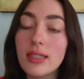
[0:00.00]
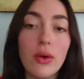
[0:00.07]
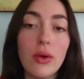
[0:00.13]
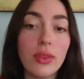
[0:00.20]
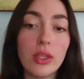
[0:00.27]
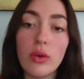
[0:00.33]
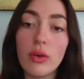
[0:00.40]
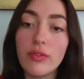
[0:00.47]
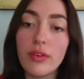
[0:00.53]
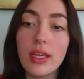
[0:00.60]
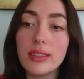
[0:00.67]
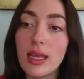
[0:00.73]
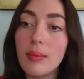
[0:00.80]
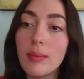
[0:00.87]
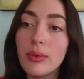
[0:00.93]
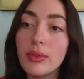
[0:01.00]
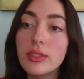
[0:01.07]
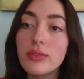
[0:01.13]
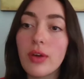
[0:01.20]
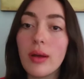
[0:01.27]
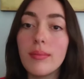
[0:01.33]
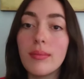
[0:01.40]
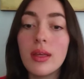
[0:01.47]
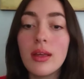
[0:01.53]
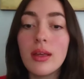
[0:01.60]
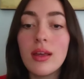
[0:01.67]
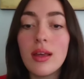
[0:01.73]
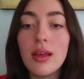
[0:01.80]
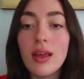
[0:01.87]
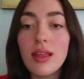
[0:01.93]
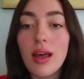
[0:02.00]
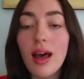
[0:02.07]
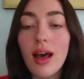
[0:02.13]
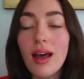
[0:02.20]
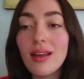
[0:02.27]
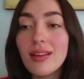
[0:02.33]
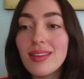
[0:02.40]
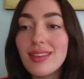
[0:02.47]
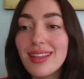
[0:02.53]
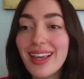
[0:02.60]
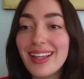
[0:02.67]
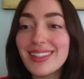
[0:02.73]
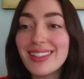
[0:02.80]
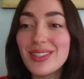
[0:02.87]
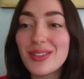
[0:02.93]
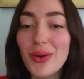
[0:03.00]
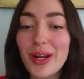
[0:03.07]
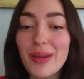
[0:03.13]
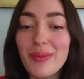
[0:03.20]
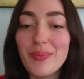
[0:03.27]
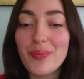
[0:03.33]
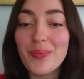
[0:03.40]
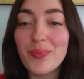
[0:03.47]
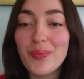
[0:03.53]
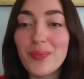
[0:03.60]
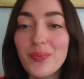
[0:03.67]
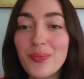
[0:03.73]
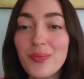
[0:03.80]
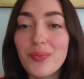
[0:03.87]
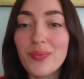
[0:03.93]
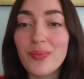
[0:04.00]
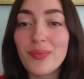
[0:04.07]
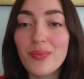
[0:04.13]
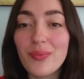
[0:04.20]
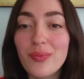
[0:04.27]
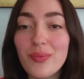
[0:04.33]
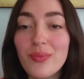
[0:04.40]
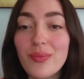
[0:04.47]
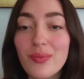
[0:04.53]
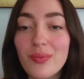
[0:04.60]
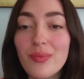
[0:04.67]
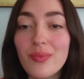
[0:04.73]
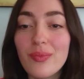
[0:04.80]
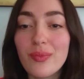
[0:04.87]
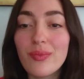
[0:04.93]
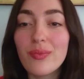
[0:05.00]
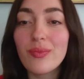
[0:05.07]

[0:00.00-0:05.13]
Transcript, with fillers: I know that you have examples from uh, the Gates story. Well,